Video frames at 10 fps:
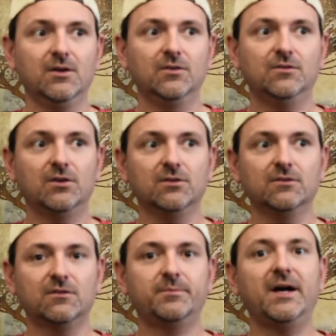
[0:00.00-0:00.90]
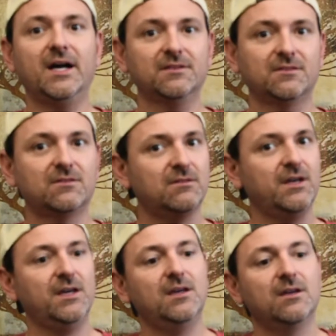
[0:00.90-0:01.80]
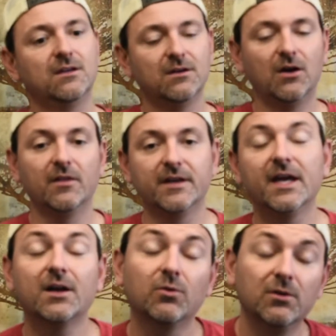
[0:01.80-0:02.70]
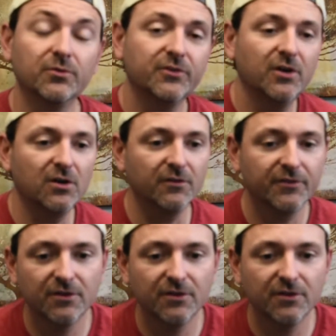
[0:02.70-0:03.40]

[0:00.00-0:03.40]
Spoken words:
certain spots and on the neck where it was curved.